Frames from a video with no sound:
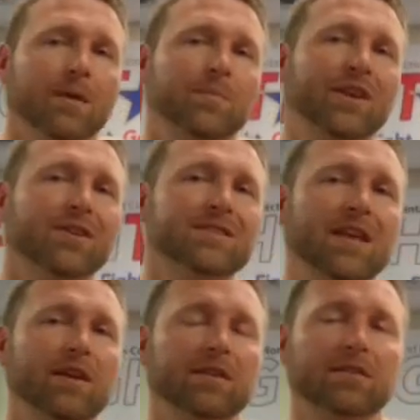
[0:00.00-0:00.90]
Because
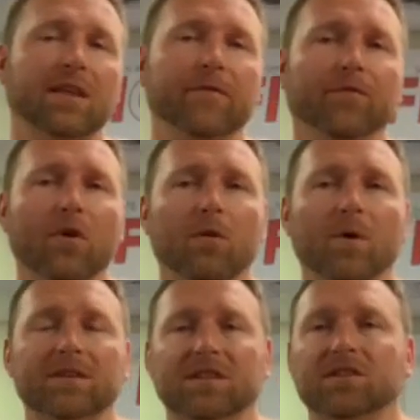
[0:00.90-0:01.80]
they fought
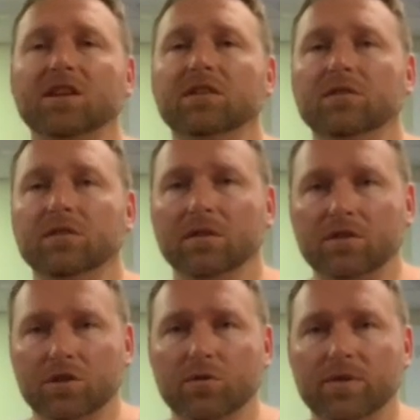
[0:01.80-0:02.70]
once and didn't
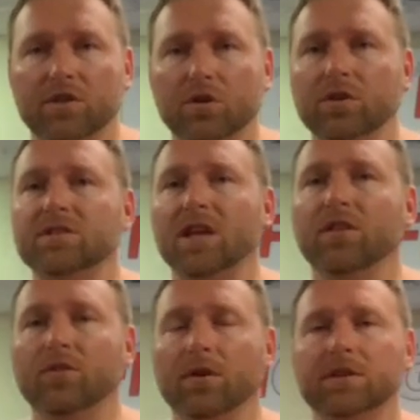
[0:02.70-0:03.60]
do as good as they
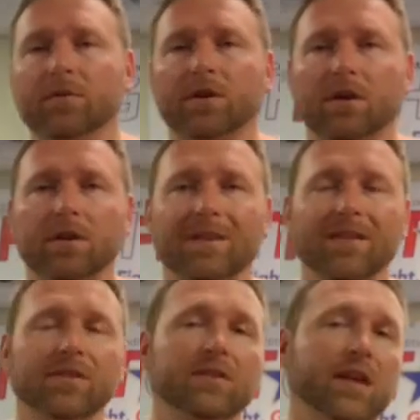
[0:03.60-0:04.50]
thought they were going to, they
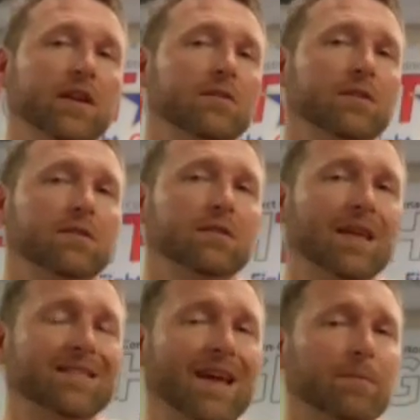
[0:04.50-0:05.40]
think they can
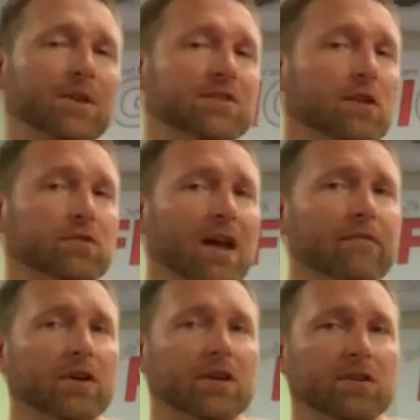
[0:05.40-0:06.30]
that means they're
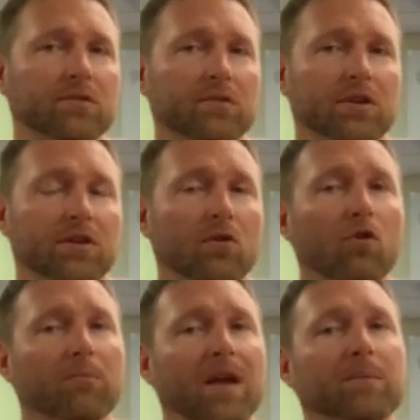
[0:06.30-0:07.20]
never going to do good.
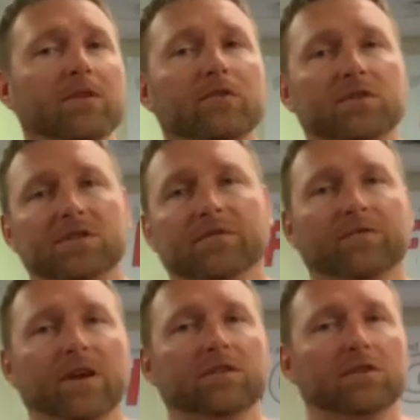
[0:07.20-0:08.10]
Or maybe they're just
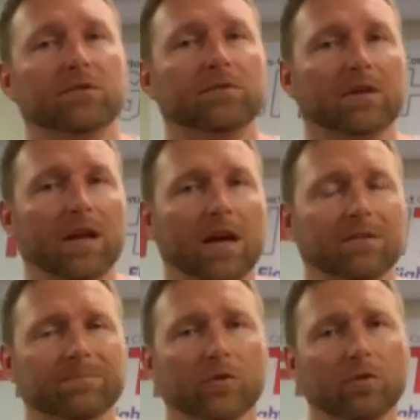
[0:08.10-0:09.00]
afraid to do it again.
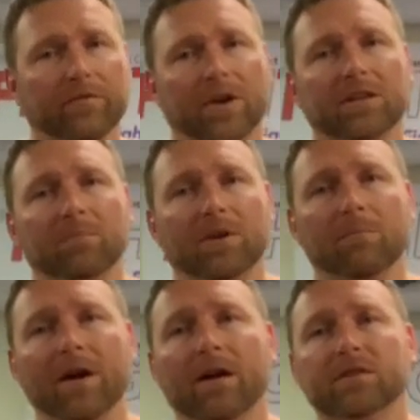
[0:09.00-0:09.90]
Or afraid to be
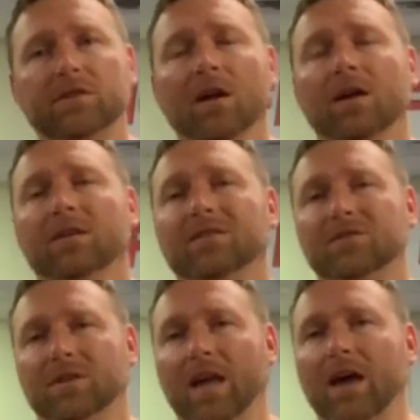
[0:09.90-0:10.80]
embarrassed
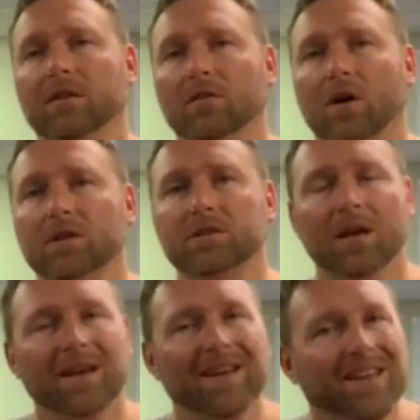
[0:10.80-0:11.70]
because they had a loss.
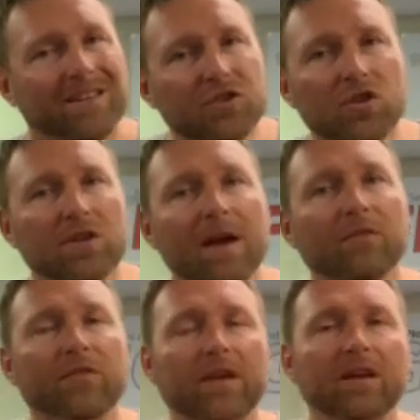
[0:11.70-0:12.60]
You should
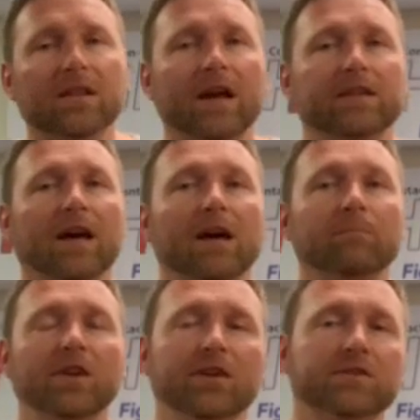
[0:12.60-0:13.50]
never think like
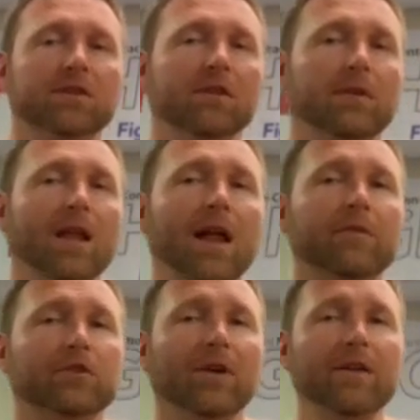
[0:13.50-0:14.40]
that. Because there are a lot
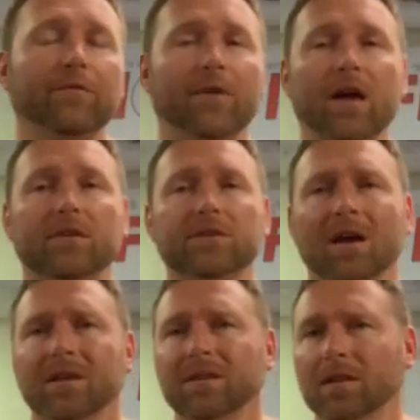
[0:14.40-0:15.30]
of great fighters
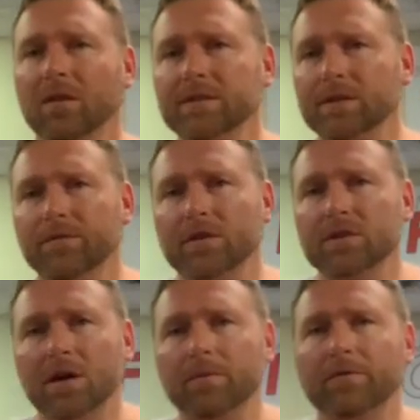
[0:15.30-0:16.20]
that lost their
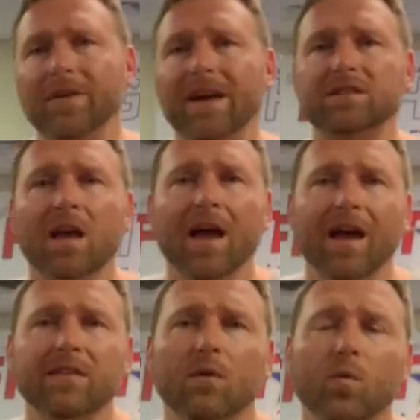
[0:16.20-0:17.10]
first couple fights
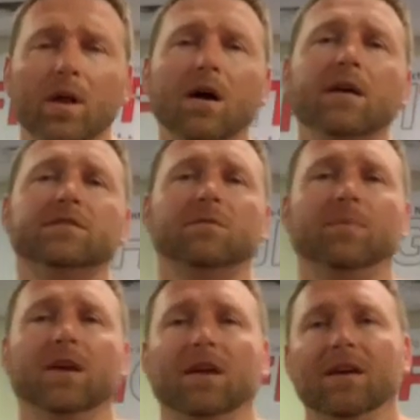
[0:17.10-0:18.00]
and then went on to
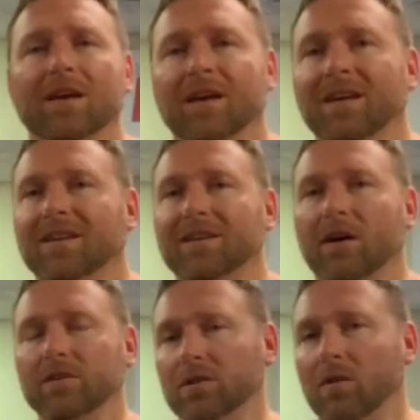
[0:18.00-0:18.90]
be
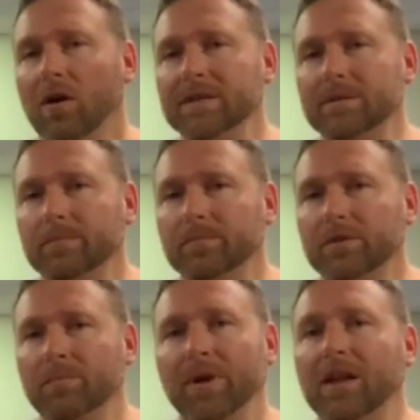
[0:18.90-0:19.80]
awesome
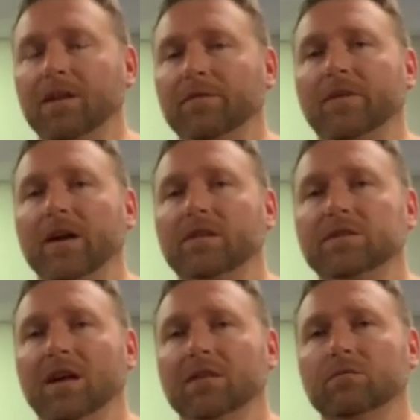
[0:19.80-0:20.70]
competitive fighters
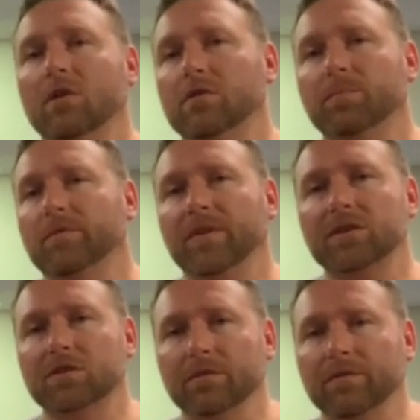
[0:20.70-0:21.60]
down the road, or
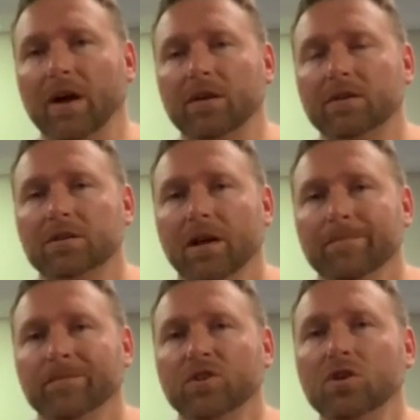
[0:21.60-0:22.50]
professional fighters.
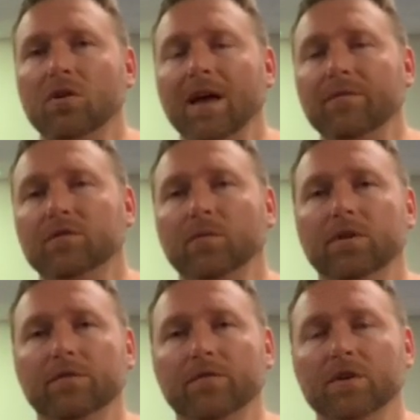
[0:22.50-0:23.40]
You don't have to win
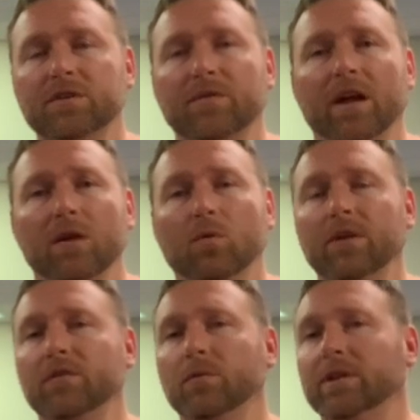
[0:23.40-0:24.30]
the first fight. What
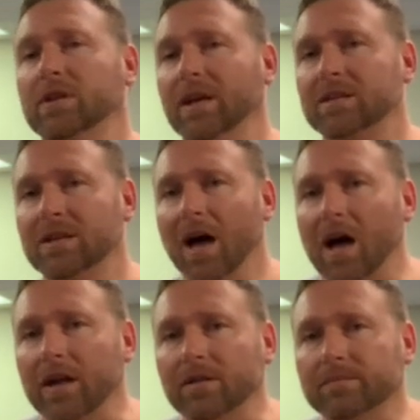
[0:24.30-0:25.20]
if you win the next 9? All